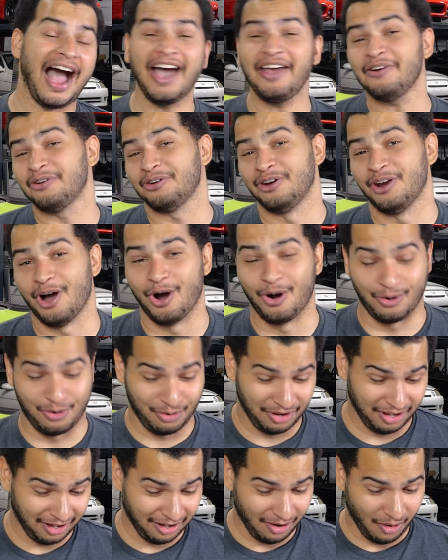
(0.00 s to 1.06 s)
I don't
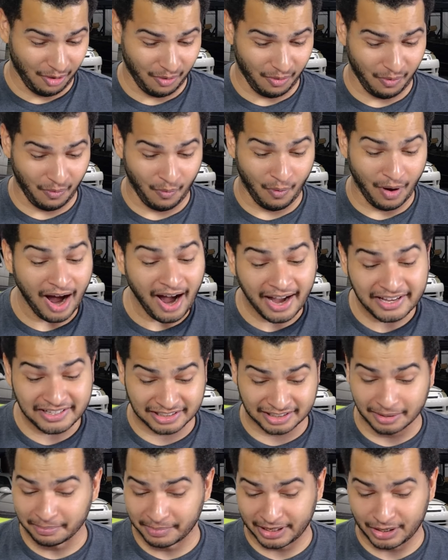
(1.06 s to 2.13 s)
know why
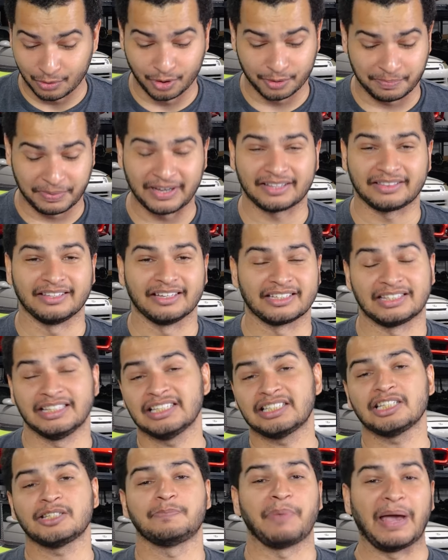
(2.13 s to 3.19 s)
somebody would pick this.
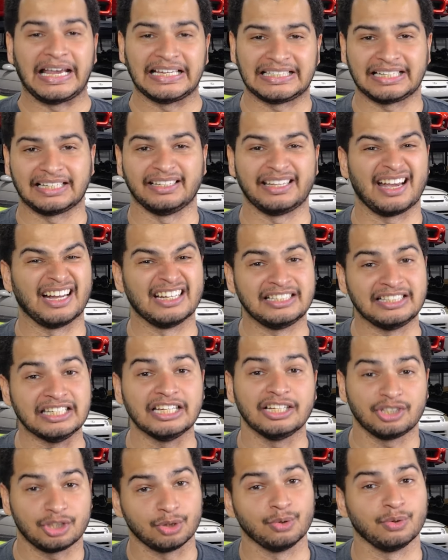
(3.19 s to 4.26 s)
This is basically a
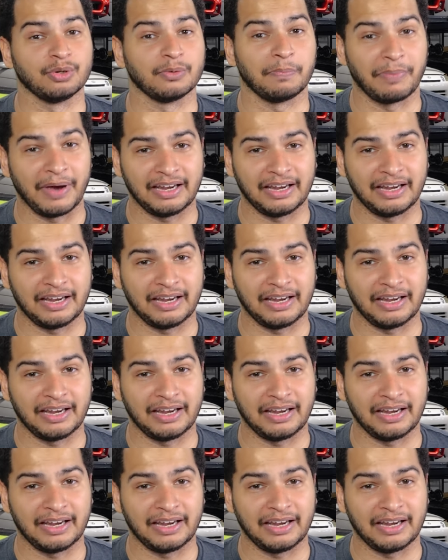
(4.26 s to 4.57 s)
detuned